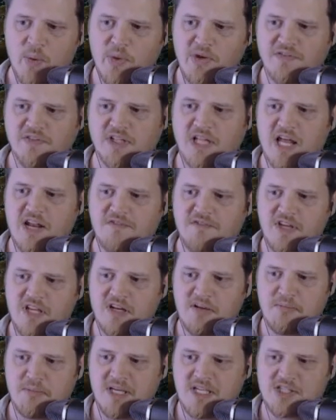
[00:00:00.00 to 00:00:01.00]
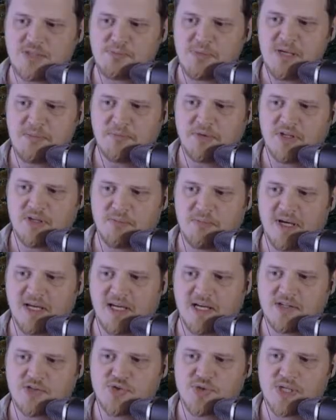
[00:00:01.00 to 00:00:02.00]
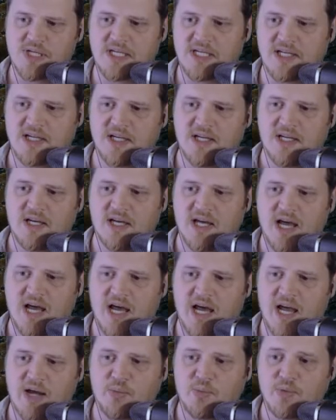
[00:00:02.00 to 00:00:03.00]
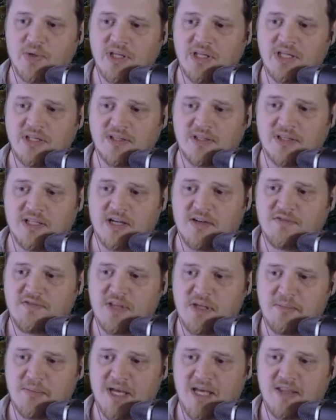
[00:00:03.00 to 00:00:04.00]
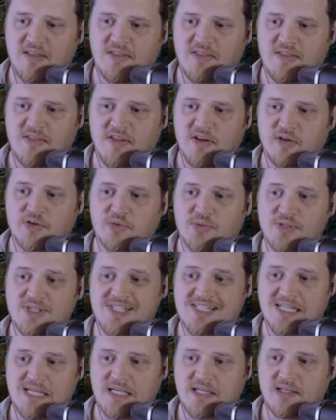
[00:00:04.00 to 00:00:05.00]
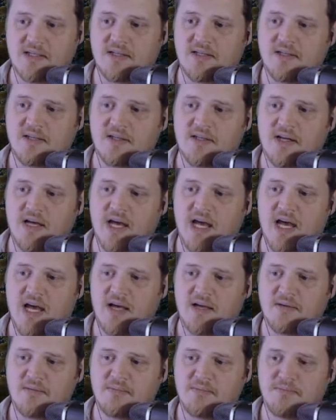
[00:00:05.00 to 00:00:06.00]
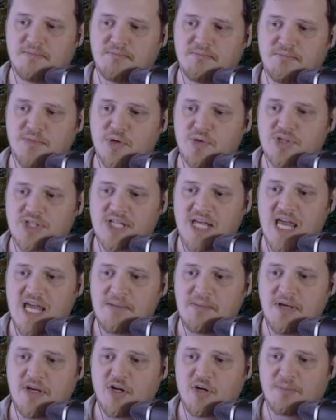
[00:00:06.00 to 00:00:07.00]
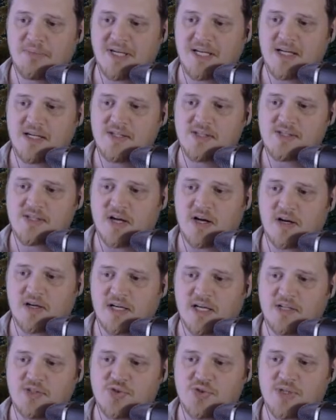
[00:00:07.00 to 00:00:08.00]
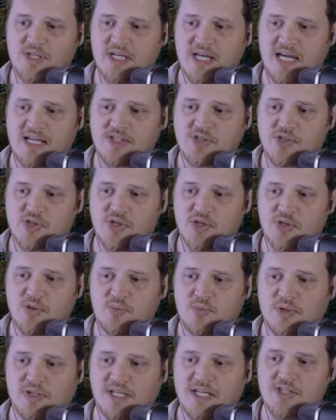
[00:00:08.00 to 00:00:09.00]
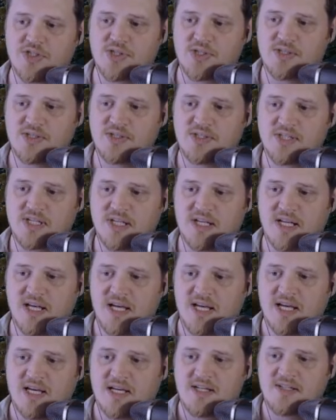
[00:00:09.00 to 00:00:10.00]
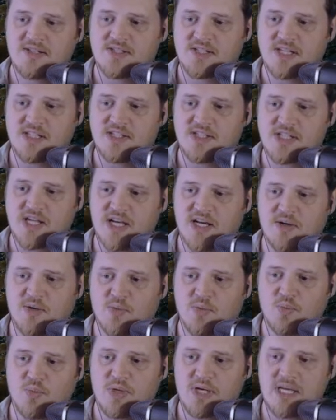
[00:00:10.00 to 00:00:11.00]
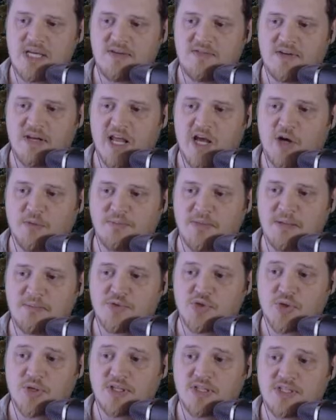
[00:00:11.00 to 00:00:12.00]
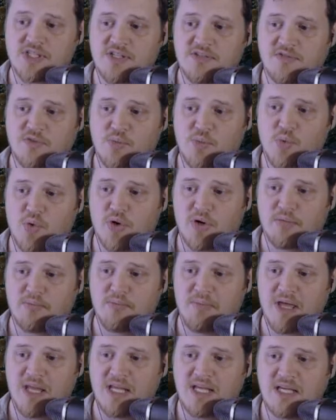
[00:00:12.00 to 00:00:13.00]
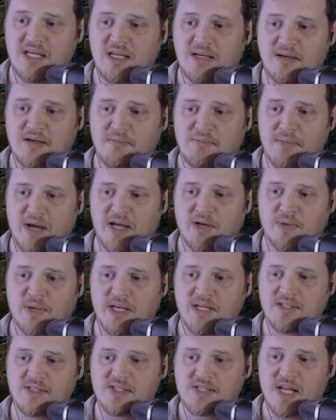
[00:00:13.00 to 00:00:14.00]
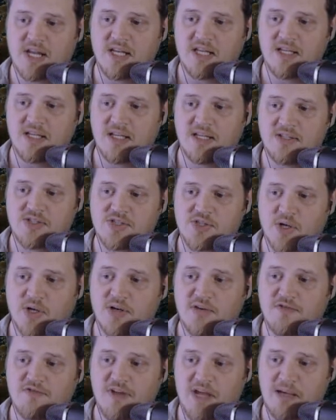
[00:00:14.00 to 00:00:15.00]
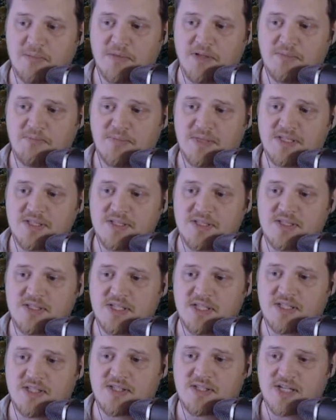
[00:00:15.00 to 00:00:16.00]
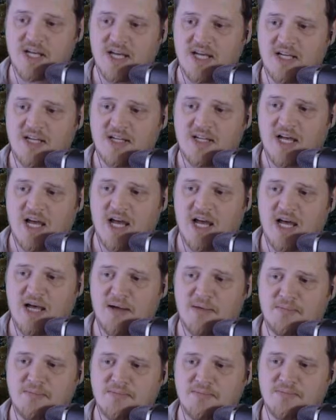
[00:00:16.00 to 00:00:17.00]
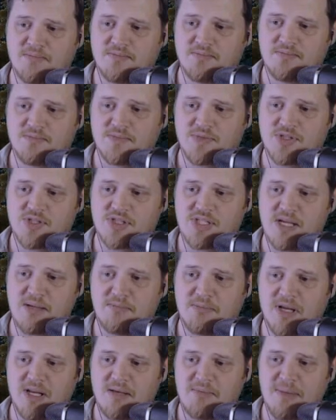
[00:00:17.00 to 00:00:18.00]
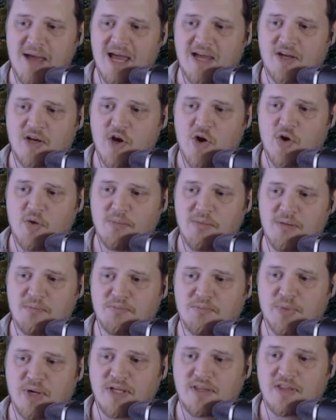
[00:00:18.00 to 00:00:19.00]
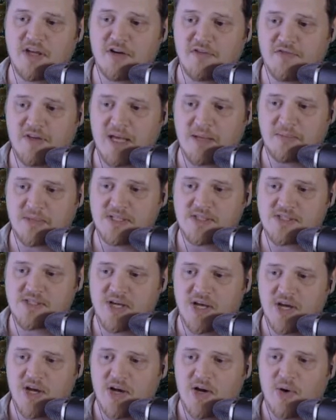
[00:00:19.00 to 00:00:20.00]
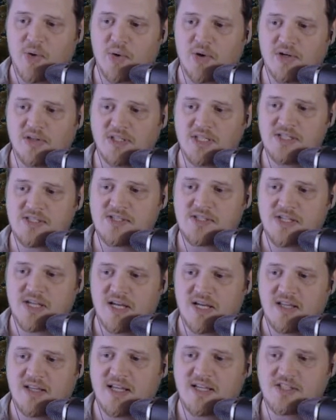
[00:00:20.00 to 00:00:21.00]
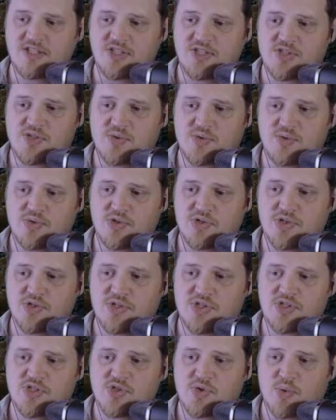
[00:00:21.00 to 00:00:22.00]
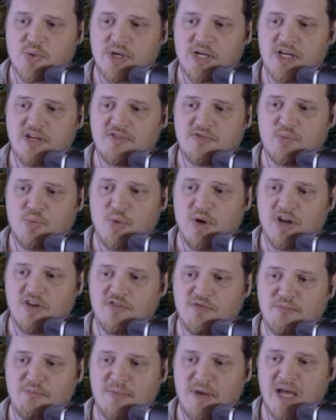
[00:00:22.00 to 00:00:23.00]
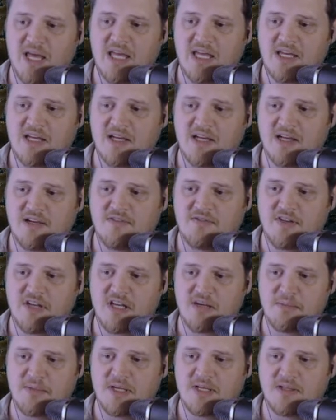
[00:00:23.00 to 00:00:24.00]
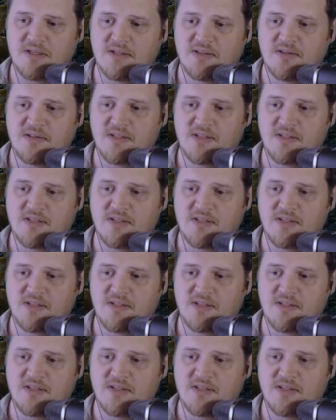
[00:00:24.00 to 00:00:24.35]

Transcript: We have a lot of Vietnamese people in my country. I really love them and their cuisine. Most came here because our country has good relations, and since we even helped them during the Civil War, many migrated, studied, and started family businesses to send money back home and bring their families. Or at least that's a story of one of my Vietnamese